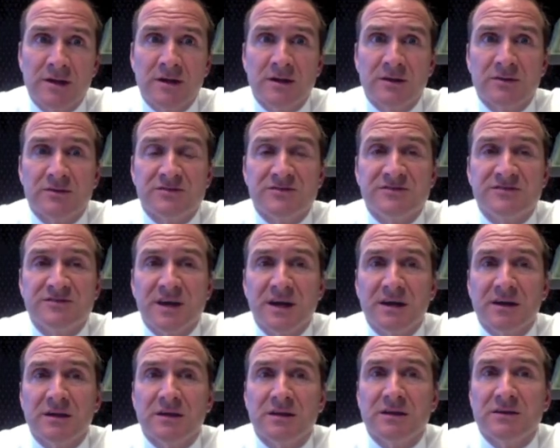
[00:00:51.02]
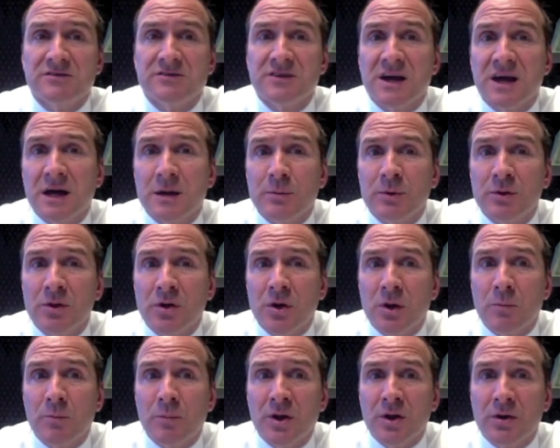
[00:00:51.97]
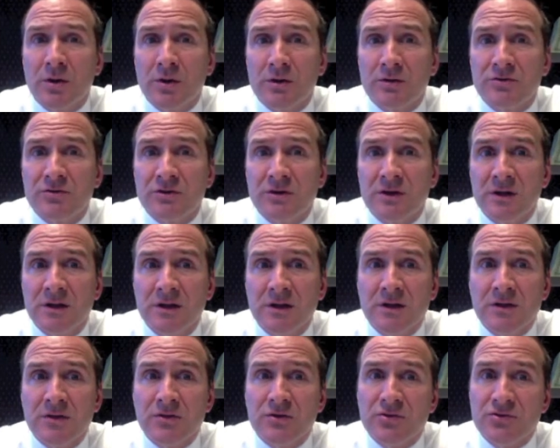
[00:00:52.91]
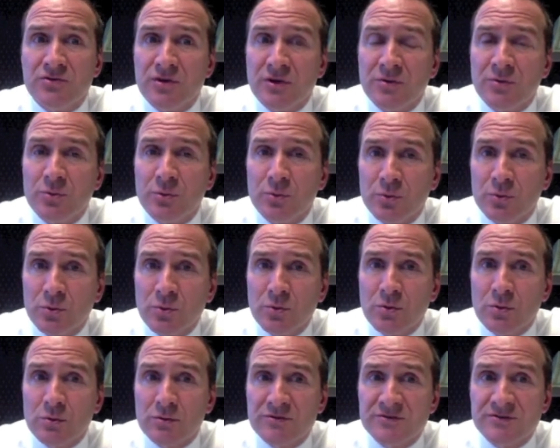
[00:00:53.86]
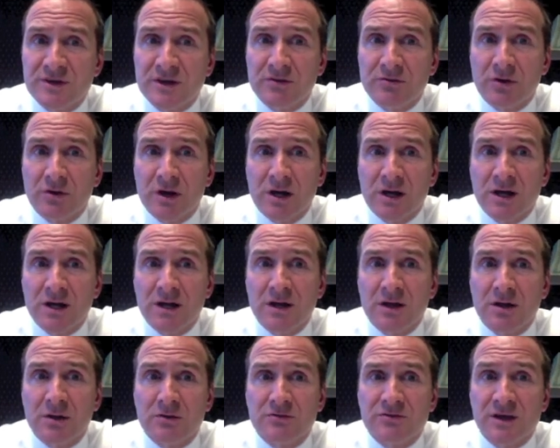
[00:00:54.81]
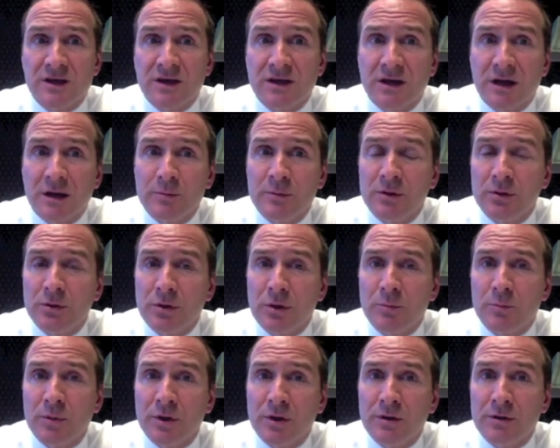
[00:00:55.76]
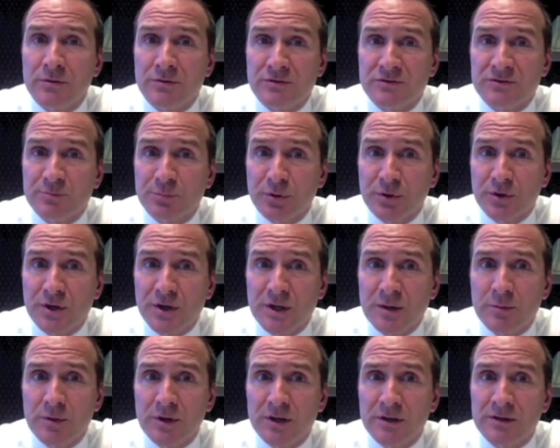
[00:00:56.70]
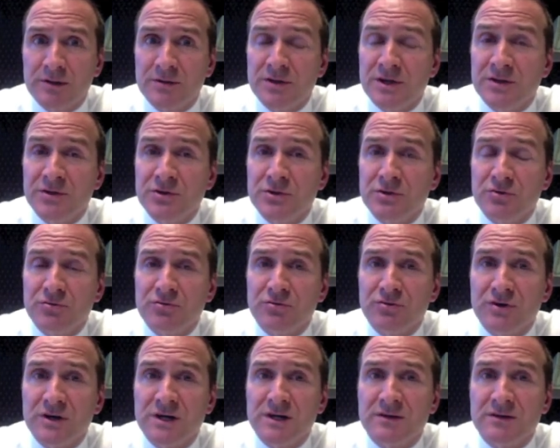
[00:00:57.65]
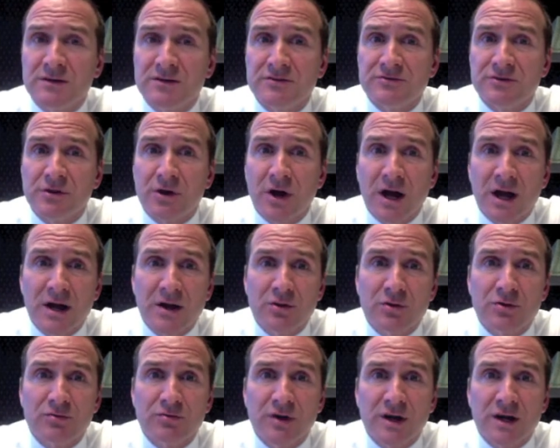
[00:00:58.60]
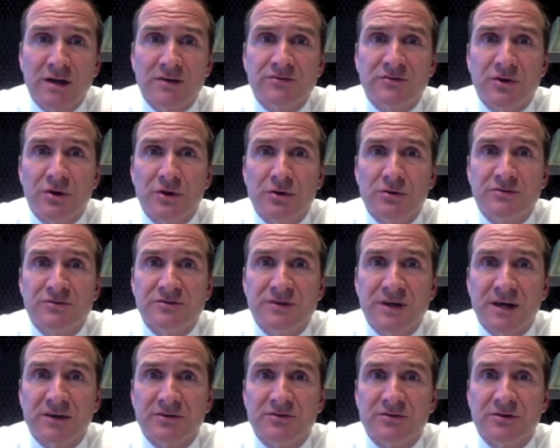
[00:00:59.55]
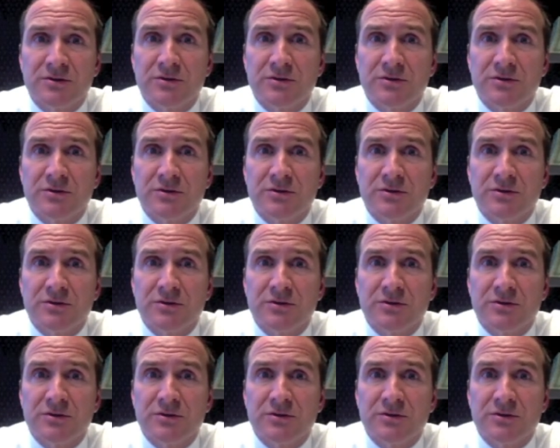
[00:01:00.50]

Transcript: The second is common law marriage. The general rule in the state of Ohio is that common law marriage is prohibited, and you can find this in Ohio Revised Code section